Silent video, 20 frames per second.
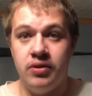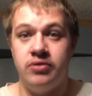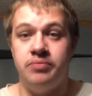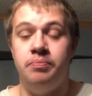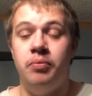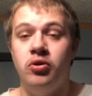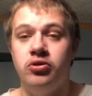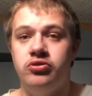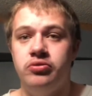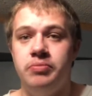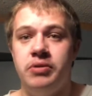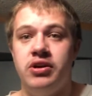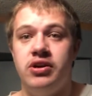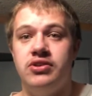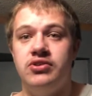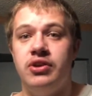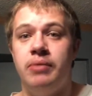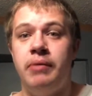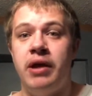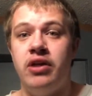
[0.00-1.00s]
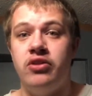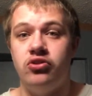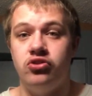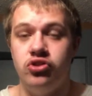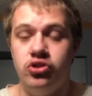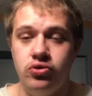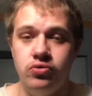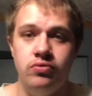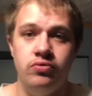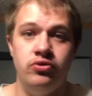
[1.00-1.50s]
mostly because I'm either
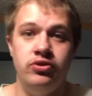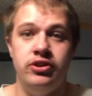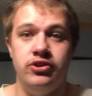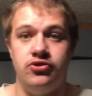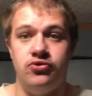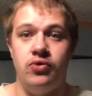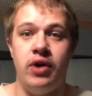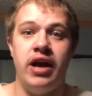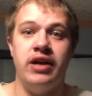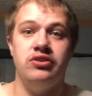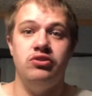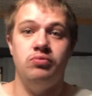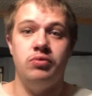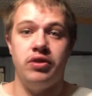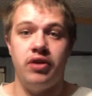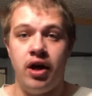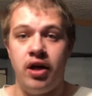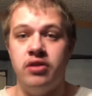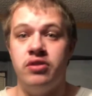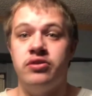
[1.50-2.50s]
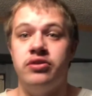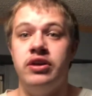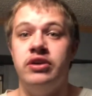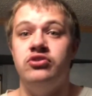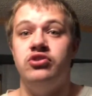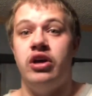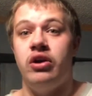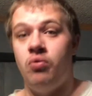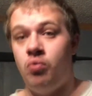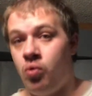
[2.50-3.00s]
too distracted with other things
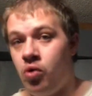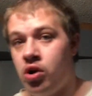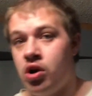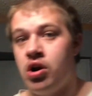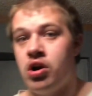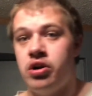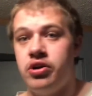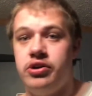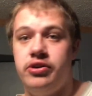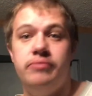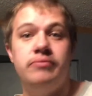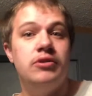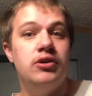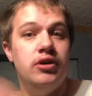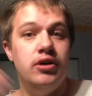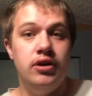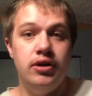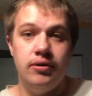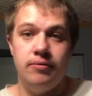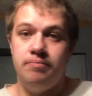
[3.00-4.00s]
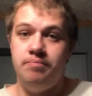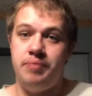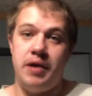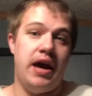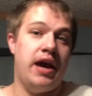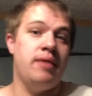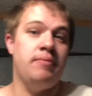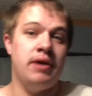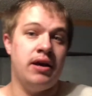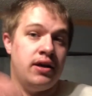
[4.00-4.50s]
like work,
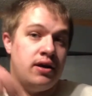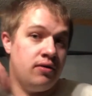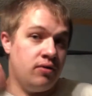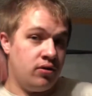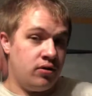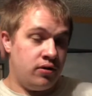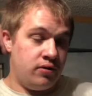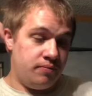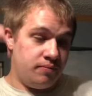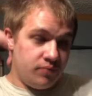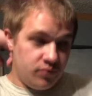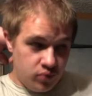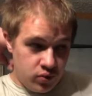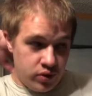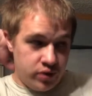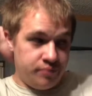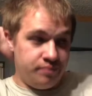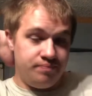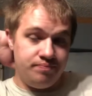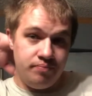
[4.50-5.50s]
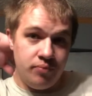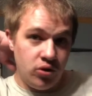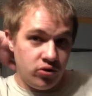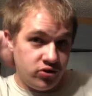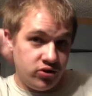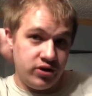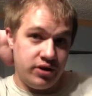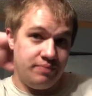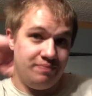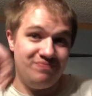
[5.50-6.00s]
payment, or well,
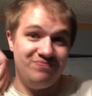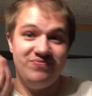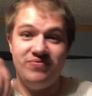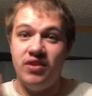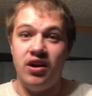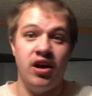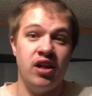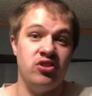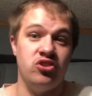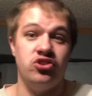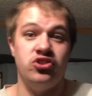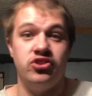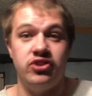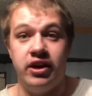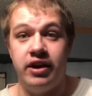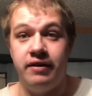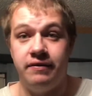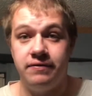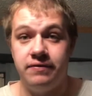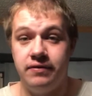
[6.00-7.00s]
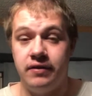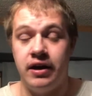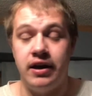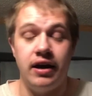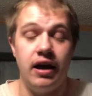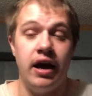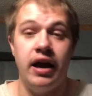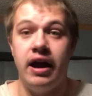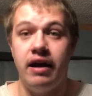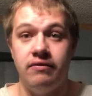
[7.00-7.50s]
mostly other stuff. Like
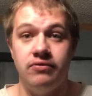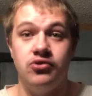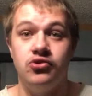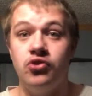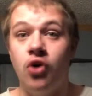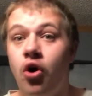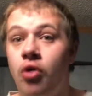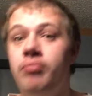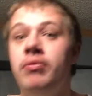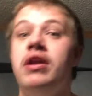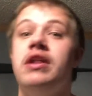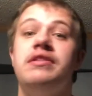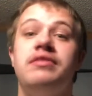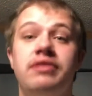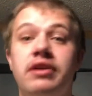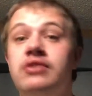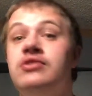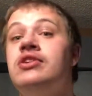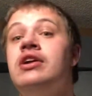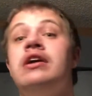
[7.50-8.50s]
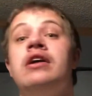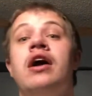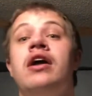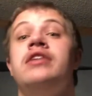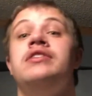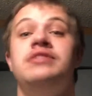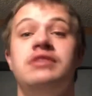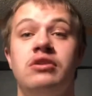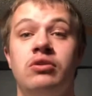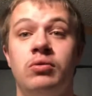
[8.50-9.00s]
I have so many things that I got to
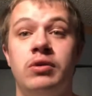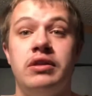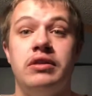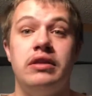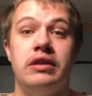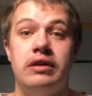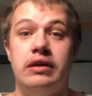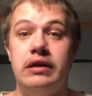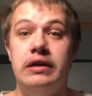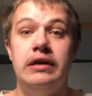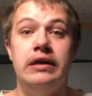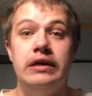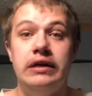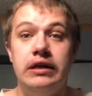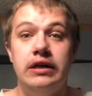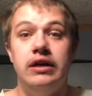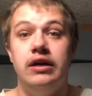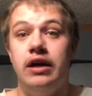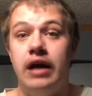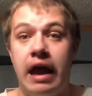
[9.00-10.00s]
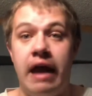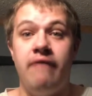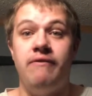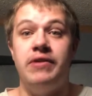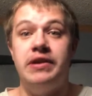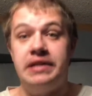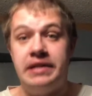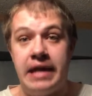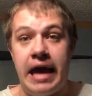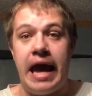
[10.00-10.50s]
deal with and every
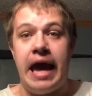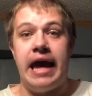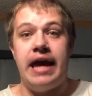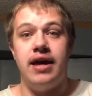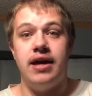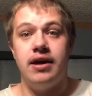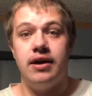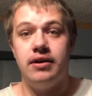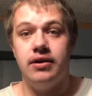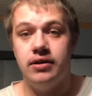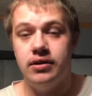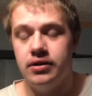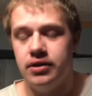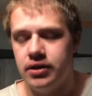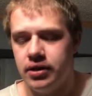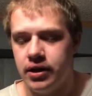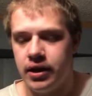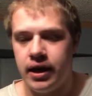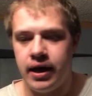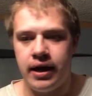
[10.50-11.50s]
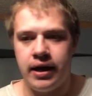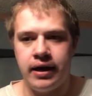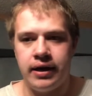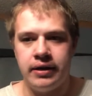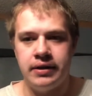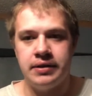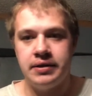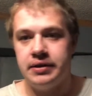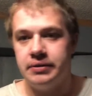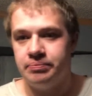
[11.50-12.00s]
day,
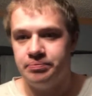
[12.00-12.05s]
and